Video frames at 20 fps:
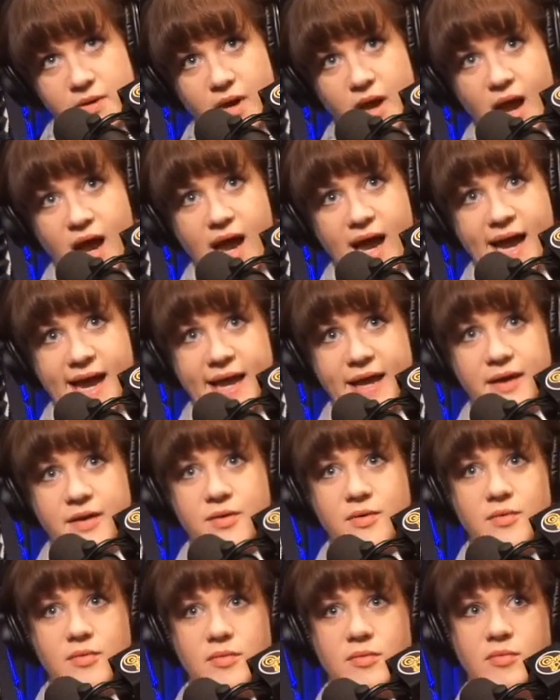I
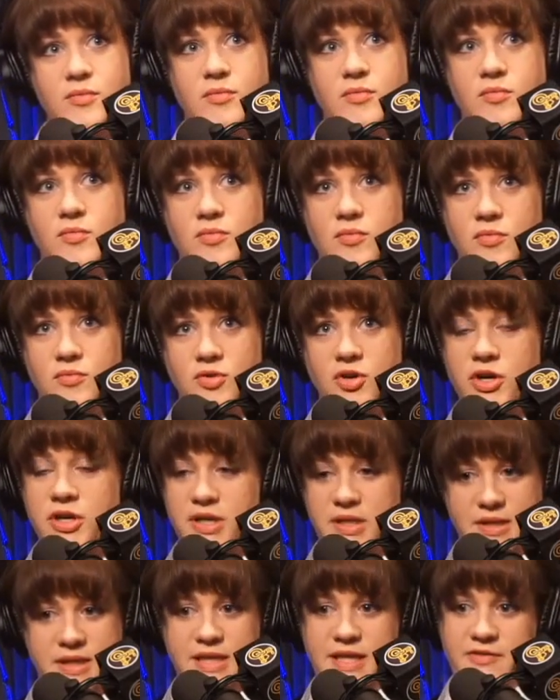
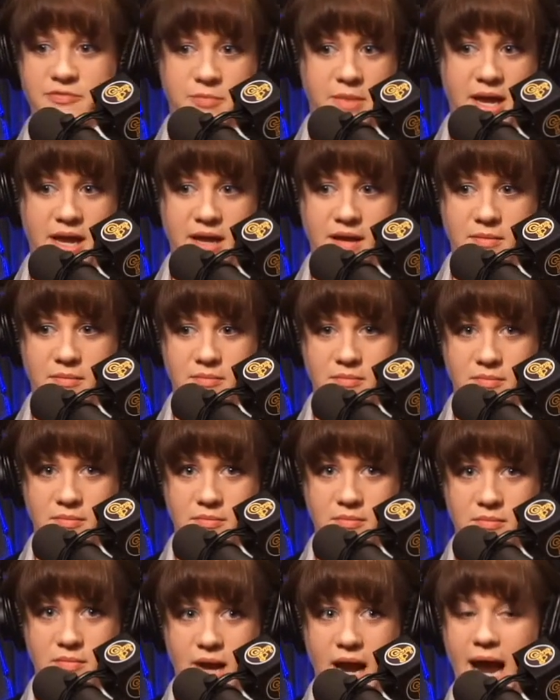couldn't leave my
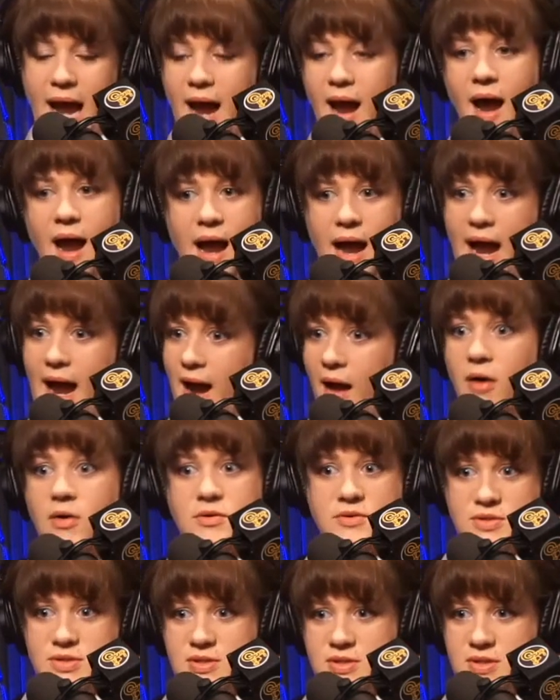
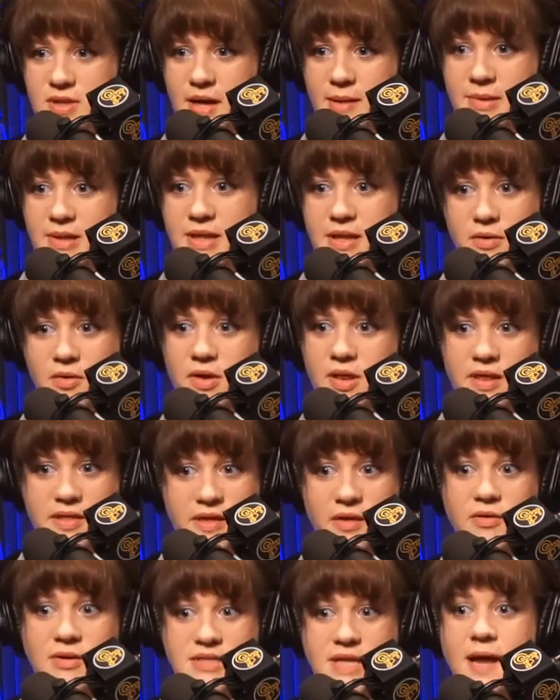house. I mean,
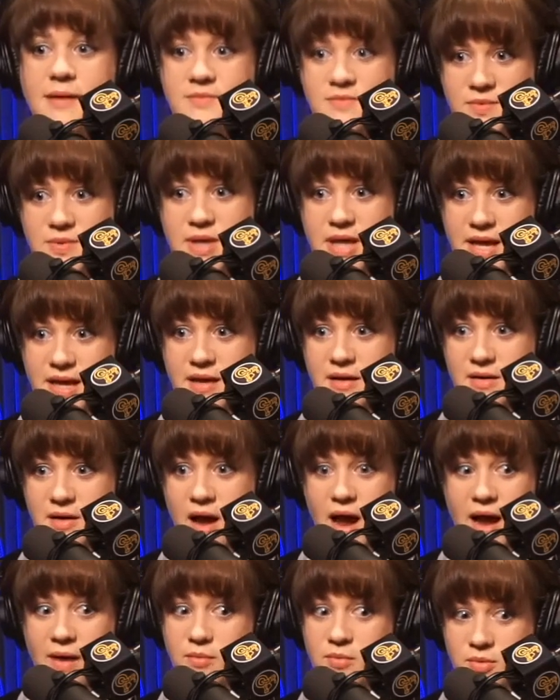there were times when like
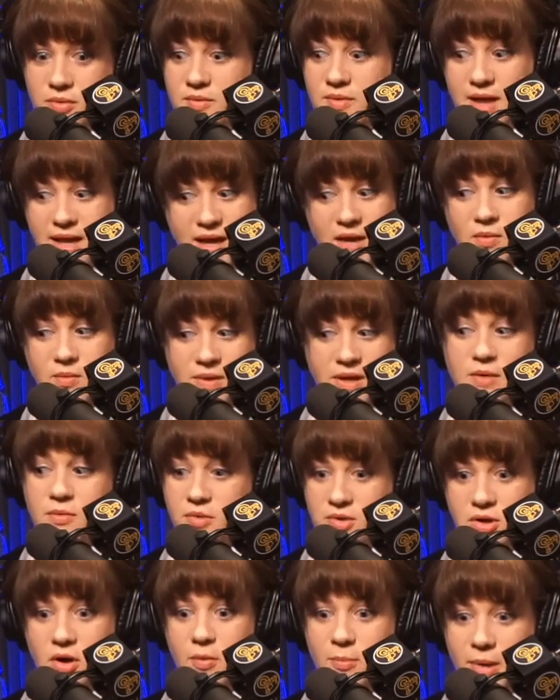I would like a week
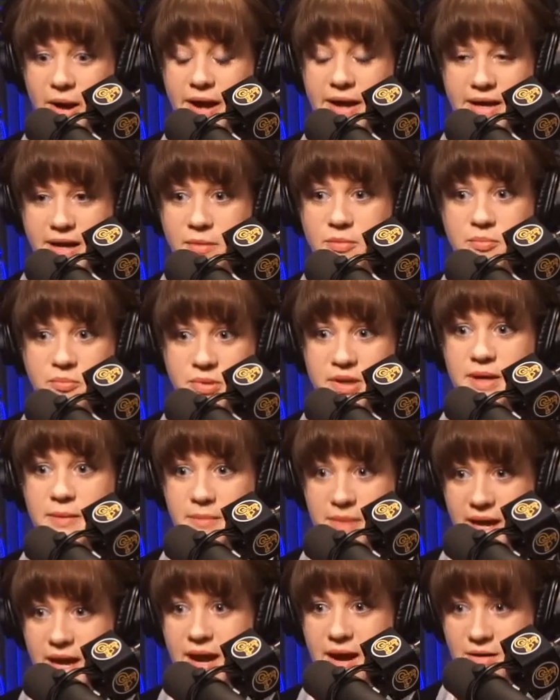would go by and I would be in
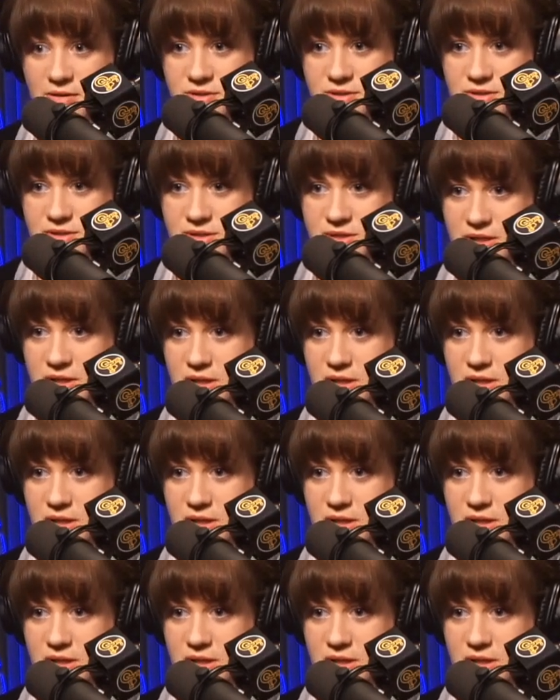my house